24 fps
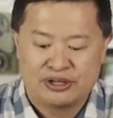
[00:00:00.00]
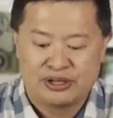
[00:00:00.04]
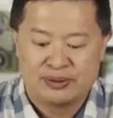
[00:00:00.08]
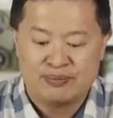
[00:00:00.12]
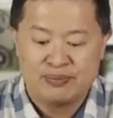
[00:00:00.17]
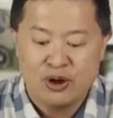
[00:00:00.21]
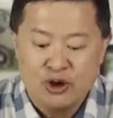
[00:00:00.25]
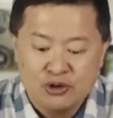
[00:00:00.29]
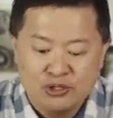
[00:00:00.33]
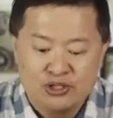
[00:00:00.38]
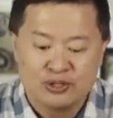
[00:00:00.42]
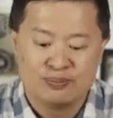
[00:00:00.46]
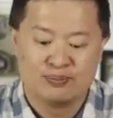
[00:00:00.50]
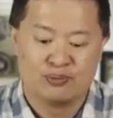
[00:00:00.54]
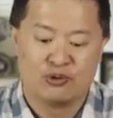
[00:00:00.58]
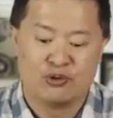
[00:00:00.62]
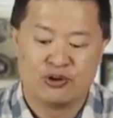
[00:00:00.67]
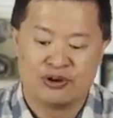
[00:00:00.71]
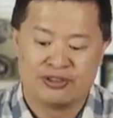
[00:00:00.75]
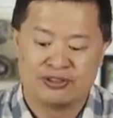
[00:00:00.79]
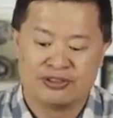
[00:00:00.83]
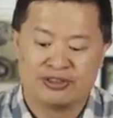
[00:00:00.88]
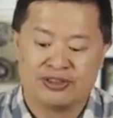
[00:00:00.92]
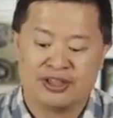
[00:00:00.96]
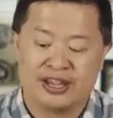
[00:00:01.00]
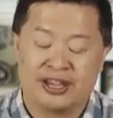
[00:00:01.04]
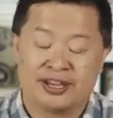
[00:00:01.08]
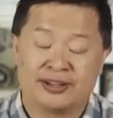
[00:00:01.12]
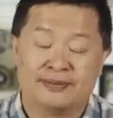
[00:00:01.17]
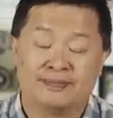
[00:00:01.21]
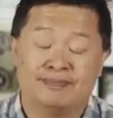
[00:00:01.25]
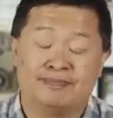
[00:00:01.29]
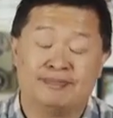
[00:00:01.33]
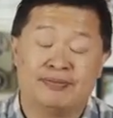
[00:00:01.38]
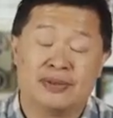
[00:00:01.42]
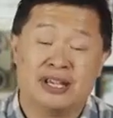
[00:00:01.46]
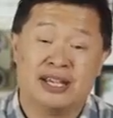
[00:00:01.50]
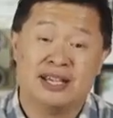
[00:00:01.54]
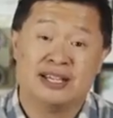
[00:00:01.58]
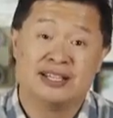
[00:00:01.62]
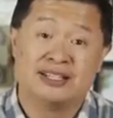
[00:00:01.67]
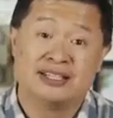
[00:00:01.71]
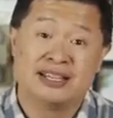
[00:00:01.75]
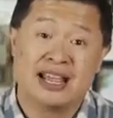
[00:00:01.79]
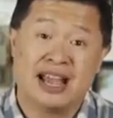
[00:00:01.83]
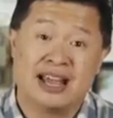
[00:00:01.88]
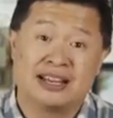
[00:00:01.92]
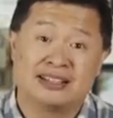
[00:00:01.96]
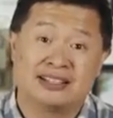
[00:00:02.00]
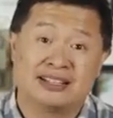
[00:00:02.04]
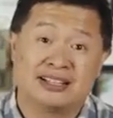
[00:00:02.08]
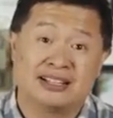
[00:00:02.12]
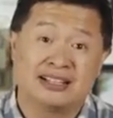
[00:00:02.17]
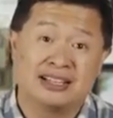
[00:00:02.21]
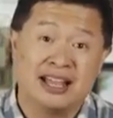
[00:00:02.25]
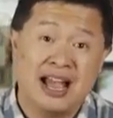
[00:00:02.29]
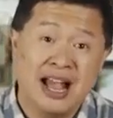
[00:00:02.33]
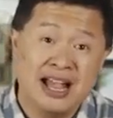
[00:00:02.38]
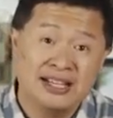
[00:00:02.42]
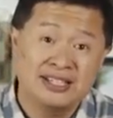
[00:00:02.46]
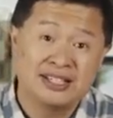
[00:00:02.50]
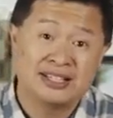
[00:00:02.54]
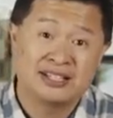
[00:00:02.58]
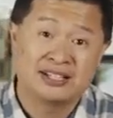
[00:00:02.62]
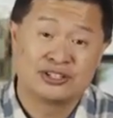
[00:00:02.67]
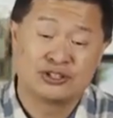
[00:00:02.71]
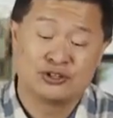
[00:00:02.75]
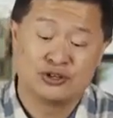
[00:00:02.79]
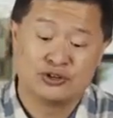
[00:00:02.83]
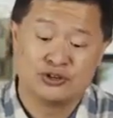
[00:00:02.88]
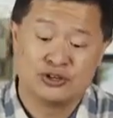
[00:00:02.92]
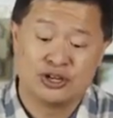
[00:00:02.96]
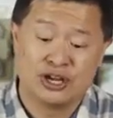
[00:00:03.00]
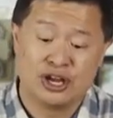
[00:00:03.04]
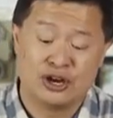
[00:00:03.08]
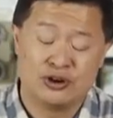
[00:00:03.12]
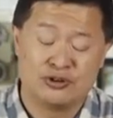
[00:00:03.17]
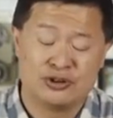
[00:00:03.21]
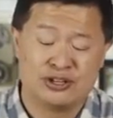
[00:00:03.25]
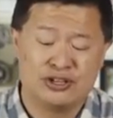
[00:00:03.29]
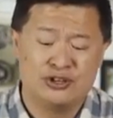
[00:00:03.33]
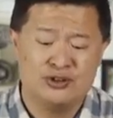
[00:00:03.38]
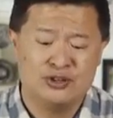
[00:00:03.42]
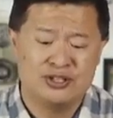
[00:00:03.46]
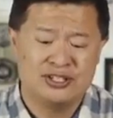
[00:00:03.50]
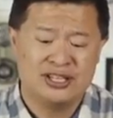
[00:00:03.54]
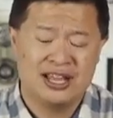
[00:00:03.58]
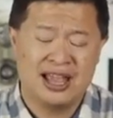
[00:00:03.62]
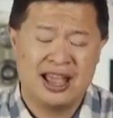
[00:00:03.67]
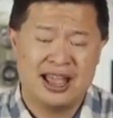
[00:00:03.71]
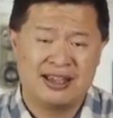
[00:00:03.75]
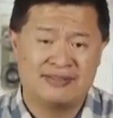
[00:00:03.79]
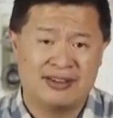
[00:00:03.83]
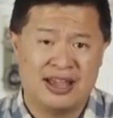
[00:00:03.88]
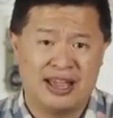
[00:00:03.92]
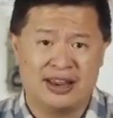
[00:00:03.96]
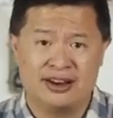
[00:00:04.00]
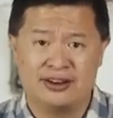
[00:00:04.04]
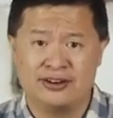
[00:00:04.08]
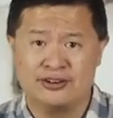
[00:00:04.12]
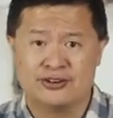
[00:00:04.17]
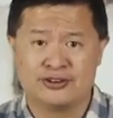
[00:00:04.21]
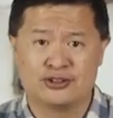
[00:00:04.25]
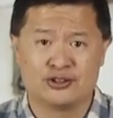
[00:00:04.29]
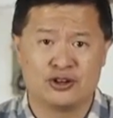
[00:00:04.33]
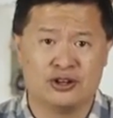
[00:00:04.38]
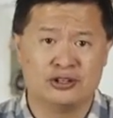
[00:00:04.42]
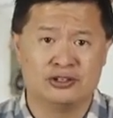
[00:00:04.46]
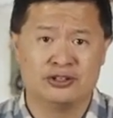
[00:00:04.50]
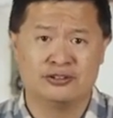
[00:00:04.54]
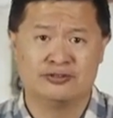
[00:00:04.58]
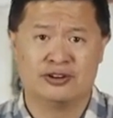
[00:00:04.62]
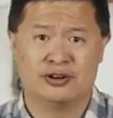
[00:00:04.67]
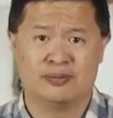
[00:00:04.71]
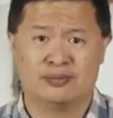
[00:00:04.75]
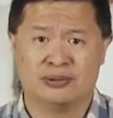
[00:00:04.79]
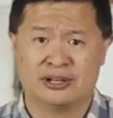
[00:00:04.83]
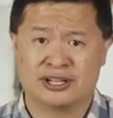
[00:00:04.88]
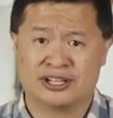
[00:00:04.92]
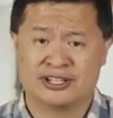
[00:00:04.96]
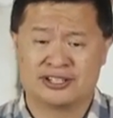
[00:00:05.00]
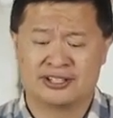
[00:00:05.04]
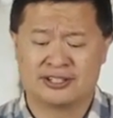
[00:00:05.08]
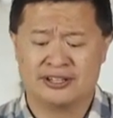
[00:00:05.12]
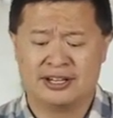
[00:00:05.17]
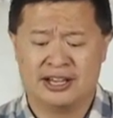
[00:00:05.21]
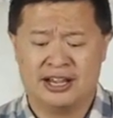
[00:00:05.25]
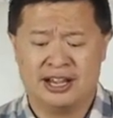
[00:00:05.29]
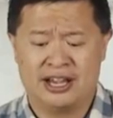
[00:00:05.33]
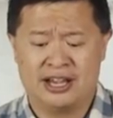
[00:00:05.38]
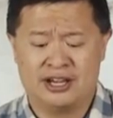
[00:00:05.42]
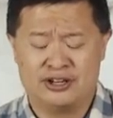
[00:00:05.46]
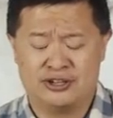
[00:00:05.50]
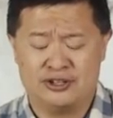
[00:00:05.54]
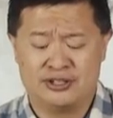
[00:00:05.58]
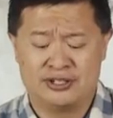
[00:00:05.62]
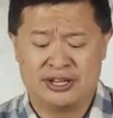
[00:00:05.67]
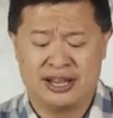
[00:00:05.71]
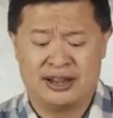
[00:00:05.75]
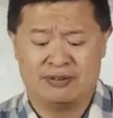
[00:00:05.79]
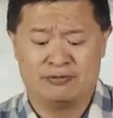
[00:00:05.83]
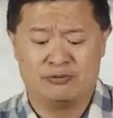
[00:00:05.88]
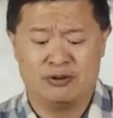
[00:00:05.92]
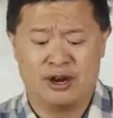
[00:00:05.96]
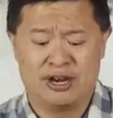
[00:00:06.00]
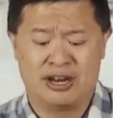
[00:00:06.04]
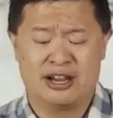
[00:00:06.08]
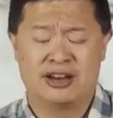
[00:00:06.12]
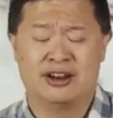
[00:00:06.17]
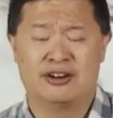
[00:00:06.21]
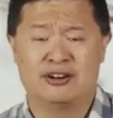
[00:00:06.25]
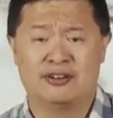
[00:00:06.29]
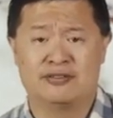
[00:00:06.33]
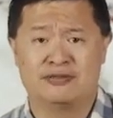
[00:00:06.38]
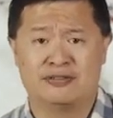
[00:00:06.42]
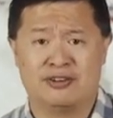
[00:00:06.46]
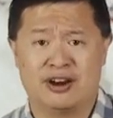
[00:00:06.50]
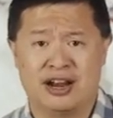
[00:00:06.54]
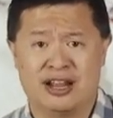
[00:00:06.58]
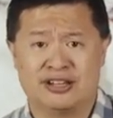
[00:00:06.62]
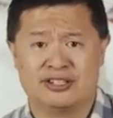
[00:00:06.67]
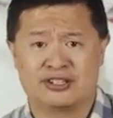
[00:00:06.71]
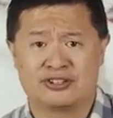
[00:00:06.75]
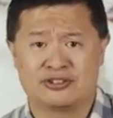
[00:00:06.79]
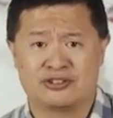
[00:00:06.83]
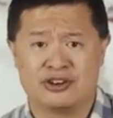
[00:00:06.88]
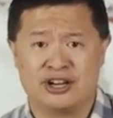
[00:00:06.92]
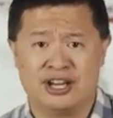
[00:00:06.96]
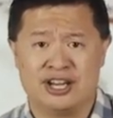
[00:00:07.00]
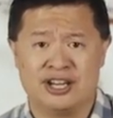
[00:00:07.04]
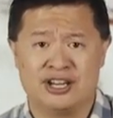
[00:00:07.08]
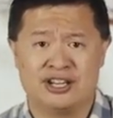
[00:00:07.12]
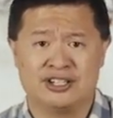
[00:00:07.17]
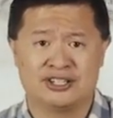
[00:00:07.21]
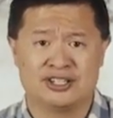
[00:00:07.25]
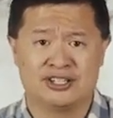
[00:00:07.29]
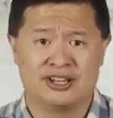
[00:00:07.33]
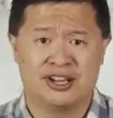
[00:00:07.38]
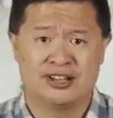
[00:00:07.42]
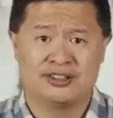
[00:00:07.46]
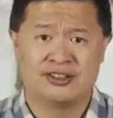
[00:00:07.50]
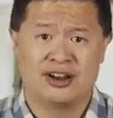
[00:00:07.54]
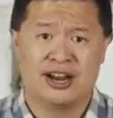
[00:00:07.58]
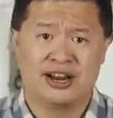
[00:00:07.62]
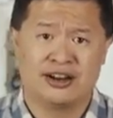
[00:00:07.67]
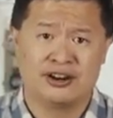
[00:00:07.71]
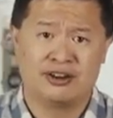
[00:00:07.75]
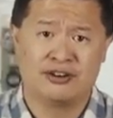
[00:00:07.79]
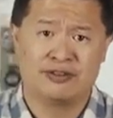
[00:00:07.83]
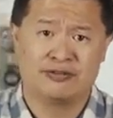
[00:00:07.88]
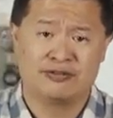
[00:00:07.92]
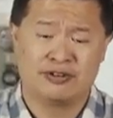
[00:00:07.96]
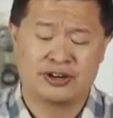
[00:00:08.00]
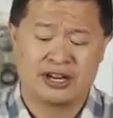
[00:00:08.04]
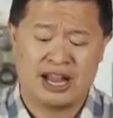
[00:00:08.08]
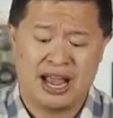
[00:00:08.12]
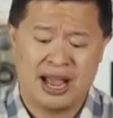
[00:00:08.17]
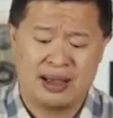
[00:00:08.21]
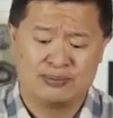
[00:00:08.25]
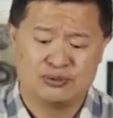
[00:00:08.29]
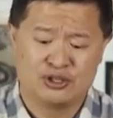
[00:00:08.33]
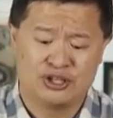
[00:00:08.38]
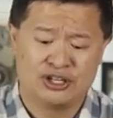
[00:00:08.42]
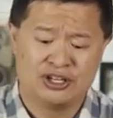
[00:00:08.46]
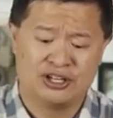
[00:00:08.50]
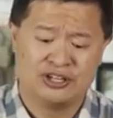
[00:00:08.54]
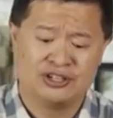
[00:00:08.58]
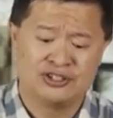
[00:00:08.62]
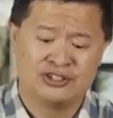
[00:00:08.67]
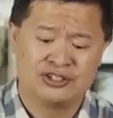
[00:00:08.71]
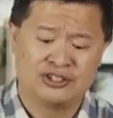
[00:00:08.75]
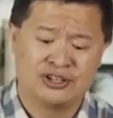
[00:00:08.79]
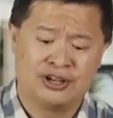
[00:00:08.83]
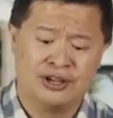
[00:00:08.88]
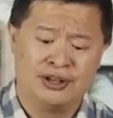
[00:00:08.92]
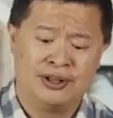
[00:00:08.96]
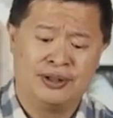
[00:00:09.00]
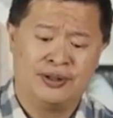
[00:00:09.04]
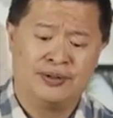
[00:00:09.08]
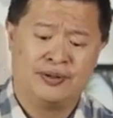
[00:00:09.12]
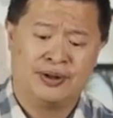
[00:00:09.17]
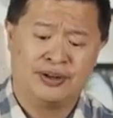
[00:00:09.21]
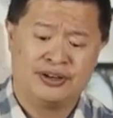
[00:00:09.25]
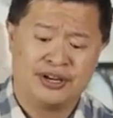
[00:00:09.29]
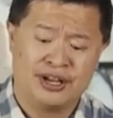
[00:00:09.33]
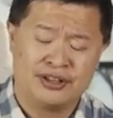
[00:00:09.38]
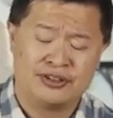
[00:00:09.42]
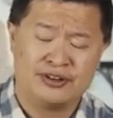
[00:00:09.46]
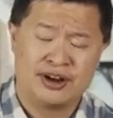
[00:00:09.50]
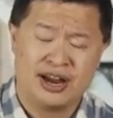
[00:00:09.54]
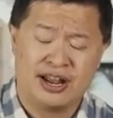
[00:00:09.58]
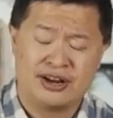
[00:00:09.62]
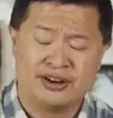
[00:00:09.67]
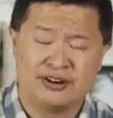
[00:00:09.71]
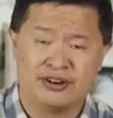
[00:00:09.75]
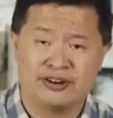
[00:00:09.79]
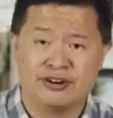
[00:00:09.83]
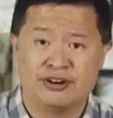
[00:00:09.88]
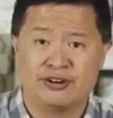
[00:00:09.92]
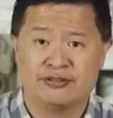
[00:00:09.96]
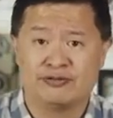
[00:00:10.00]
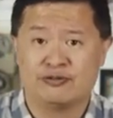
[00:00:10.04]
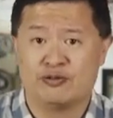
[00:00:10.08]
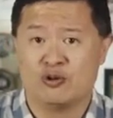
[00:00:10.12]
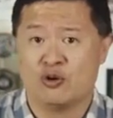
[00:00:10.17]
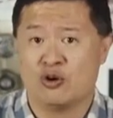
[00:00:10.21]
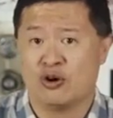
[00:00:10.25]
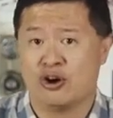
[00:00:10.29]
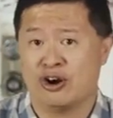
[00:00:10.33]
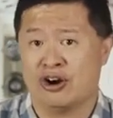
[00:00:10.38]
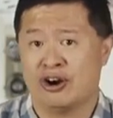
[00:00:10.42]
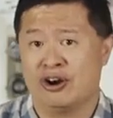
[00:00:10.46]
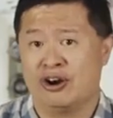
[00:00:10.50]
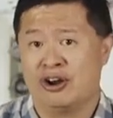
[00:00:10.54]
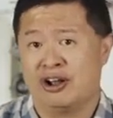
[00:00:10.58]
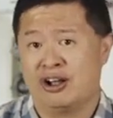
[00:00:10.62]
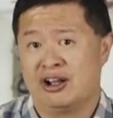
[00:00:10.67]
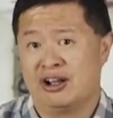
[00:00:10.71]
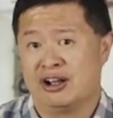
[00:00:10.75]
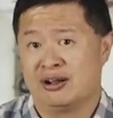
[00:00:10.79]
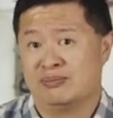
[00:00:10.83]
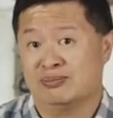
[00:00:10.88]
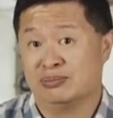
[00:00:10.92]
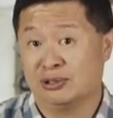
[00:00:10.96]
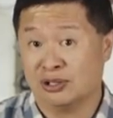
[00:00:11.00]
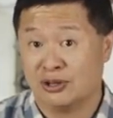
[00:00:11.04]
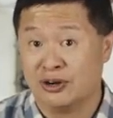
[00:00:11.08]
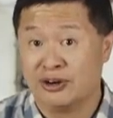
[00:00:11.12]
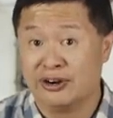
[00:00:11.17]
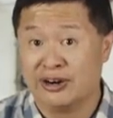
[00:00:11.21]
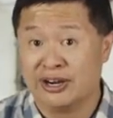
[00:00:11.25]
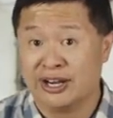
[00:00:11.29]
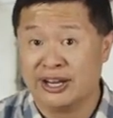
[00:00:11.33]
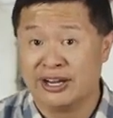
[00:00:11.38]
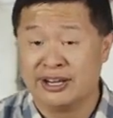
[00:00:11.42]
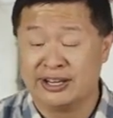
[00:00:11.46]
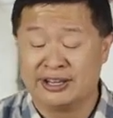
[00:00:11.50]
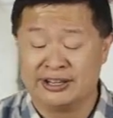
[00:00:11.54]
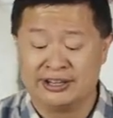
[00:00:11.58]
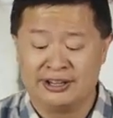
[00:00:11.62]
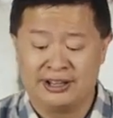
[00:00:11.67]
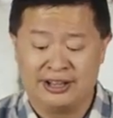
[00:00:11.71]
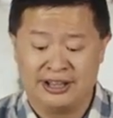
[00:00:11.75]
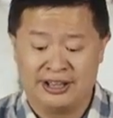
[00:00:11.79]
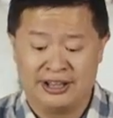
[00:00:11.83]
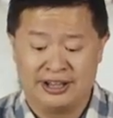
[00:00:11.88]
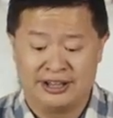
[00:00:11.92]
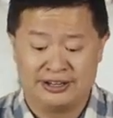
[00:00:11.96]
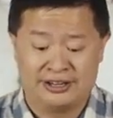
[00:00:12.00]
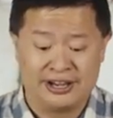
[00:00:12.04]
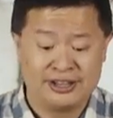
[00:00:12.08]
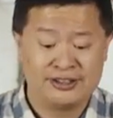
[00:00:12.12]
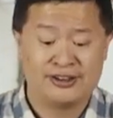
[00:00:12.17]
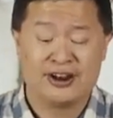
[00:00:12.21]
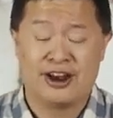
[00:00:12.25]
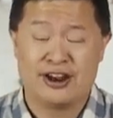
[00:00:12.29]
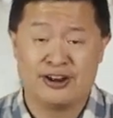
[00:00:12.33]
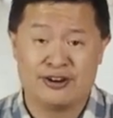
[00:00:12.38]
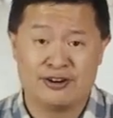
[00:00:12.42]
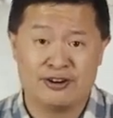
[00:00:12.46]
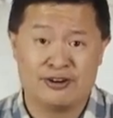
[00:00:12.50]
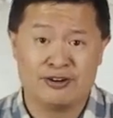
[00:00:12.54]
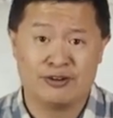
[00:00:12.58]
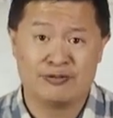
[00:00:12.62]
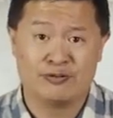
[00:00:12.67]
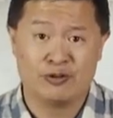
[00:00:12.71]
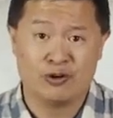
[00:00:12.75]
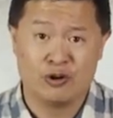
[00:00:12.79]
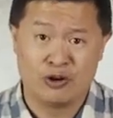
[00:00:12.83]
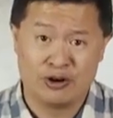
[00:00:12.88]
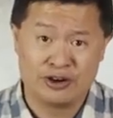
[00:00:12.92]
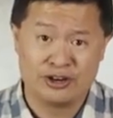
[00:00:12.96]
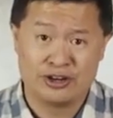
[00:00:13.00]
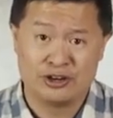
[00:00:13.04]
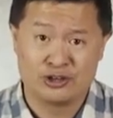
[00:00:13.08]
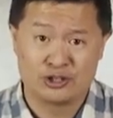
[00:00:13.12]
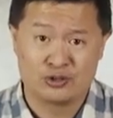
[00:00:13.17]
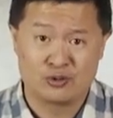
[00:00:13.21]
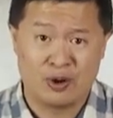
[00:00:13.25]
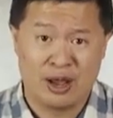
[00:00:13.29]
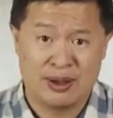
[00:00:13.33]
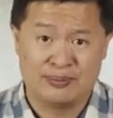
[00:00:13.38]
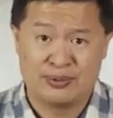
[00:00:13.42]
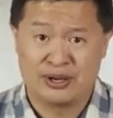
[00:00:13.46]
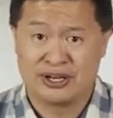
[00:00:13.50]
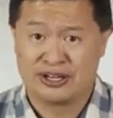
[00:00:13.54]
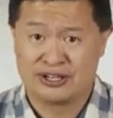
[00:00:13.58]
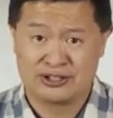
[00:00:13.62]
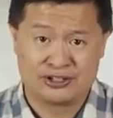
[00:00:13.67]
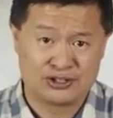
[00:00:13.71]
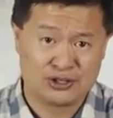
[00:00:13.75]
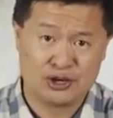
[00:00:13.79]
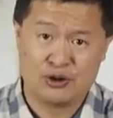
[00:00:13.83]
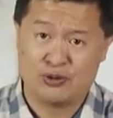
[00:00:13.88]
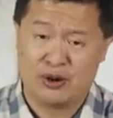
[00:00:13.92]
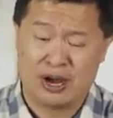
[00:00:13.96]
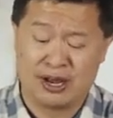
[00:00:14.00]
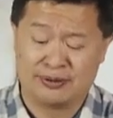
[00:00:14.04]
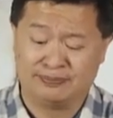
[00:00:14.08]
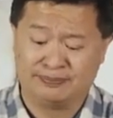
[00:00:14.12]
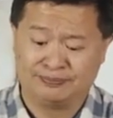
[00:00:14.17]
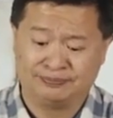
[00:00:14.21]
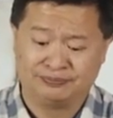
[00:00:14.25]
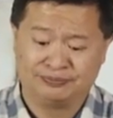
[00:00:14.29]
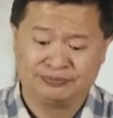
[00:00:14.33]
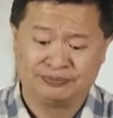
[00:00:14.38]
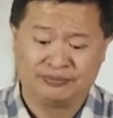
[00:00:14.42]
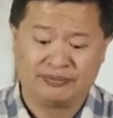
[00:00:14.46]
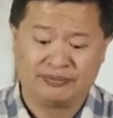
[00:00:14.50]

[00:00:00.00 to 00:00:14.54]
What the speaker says: But the most important thing is that the classic studio used to have editors all over the place. You used to have one editor for end screens, another editor for captions, another editor for blurring, another editor for audio swapping, and so on.